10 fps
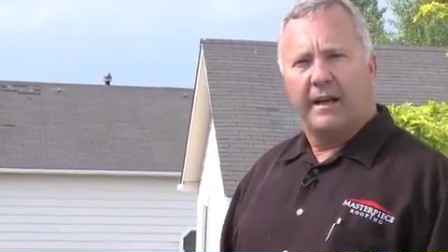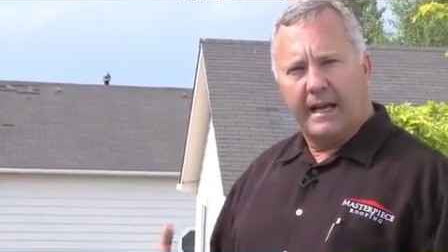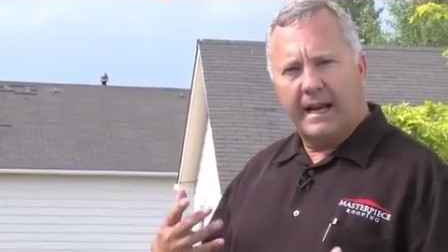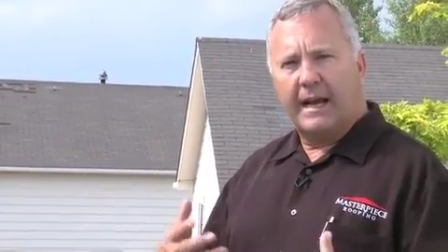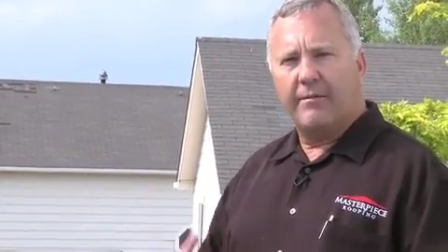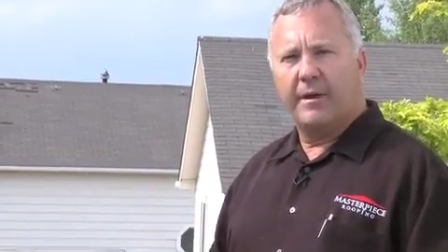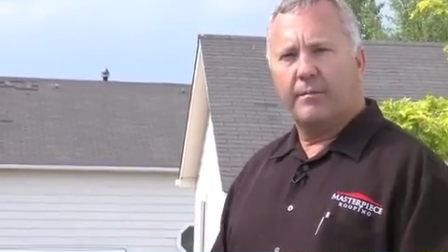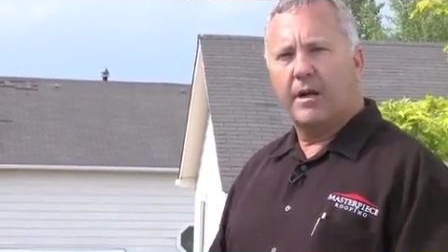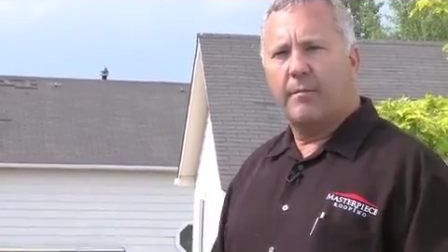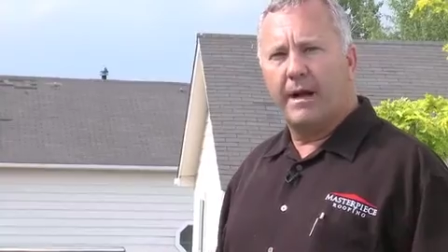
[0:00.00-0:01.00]
and have
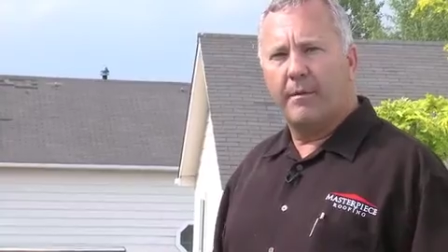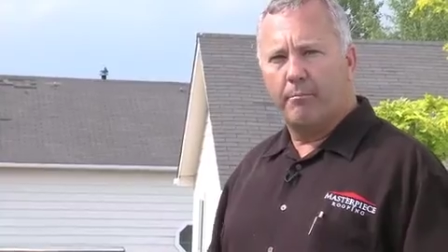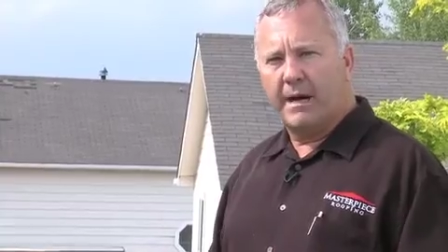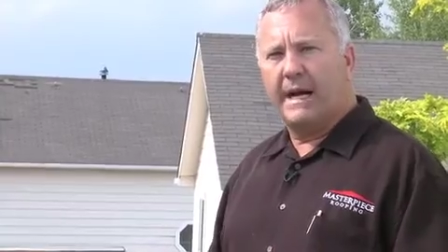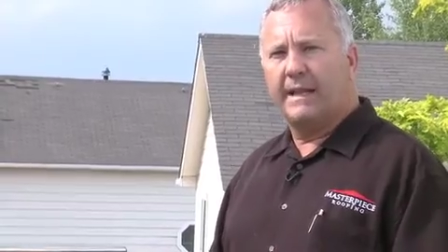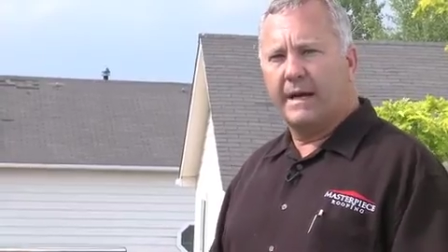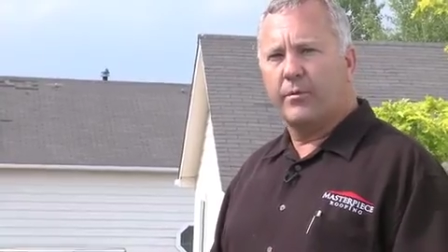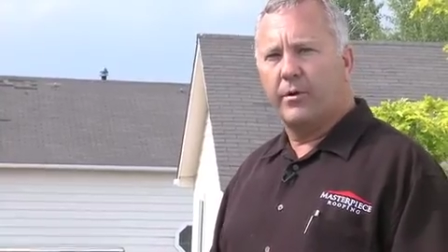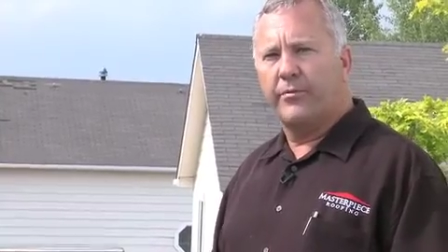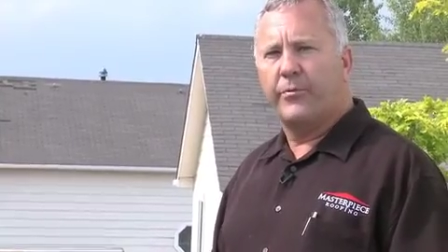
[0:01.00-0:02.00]
them come out and buy that
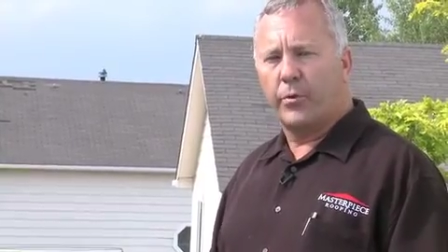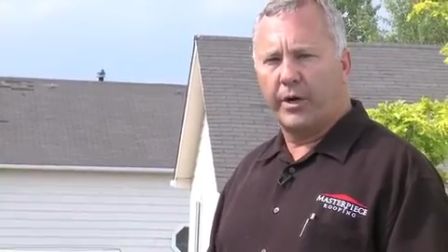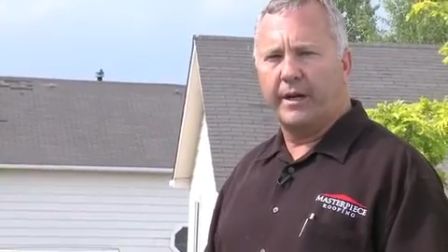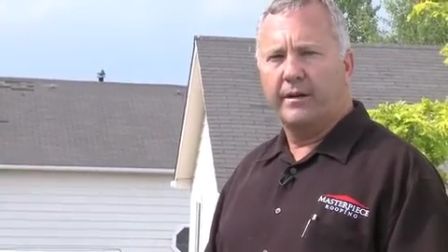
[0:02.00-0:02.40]
roof for you.